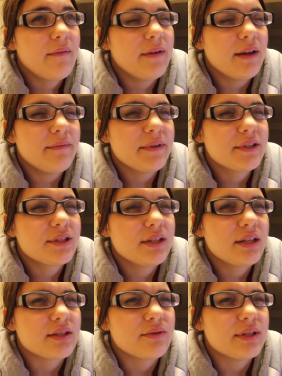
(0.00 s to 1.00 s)
fan fiction
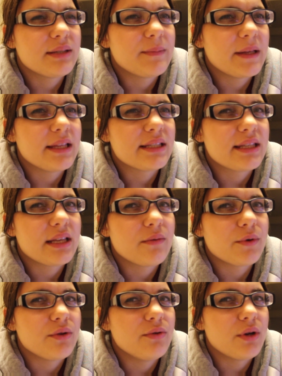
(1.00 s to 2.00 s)
has always been this thing
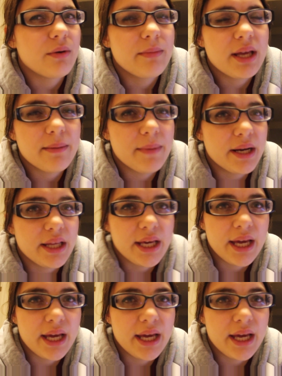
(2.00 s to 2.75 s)
where you don't make money,